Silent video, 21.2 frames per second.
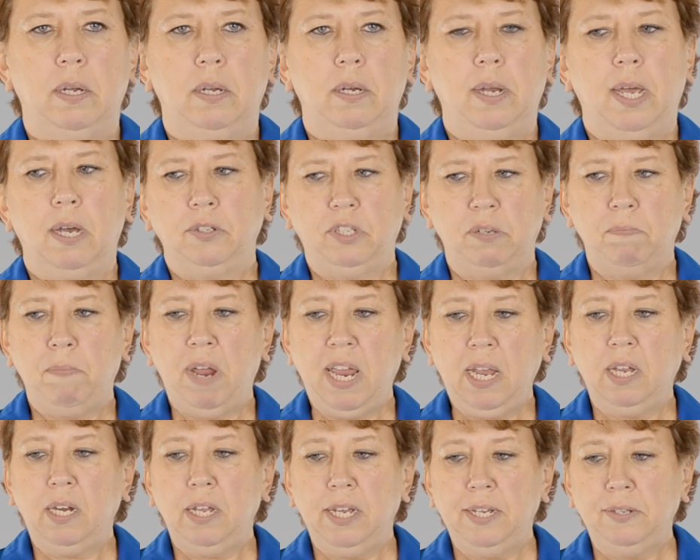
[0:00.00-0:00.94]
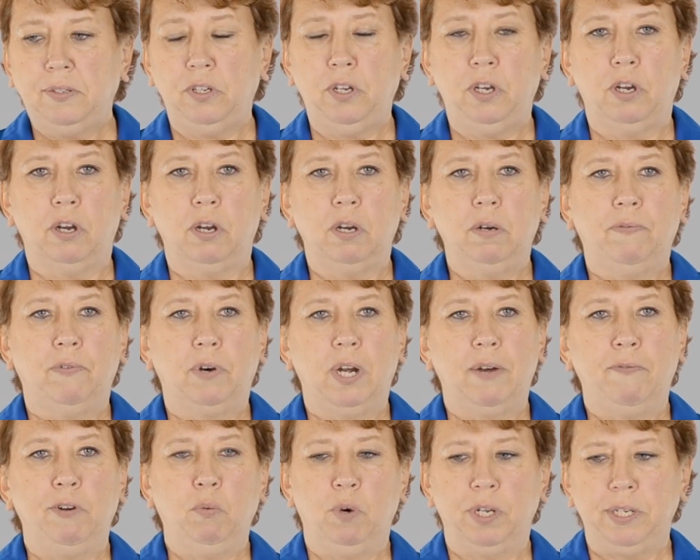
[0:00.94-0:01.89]
Now, to make it easier for
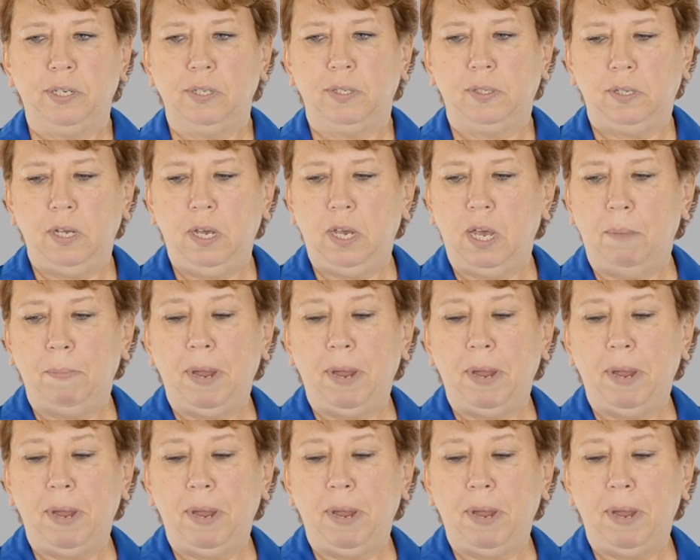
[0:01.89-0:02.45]
everyone to see,